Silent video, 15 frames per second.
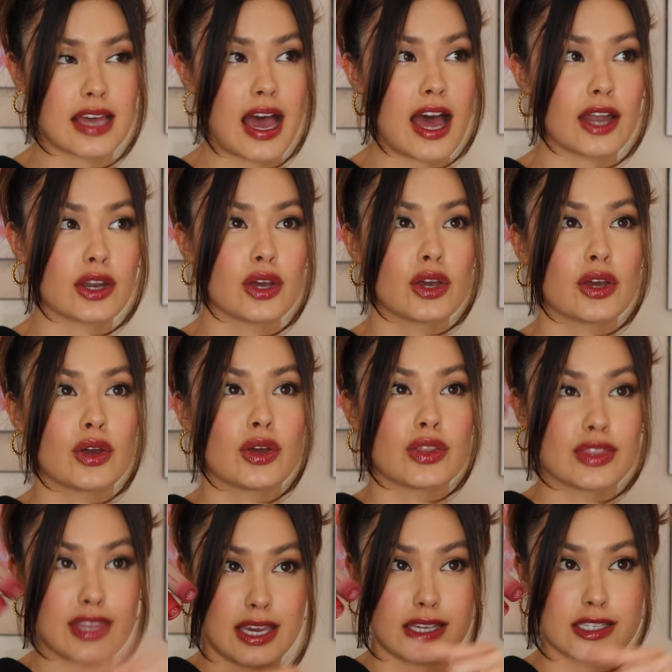that
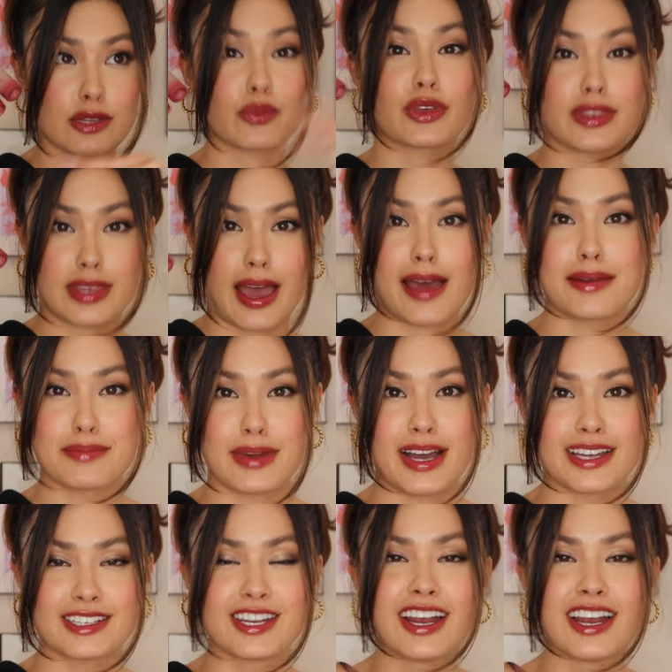this with that in mind.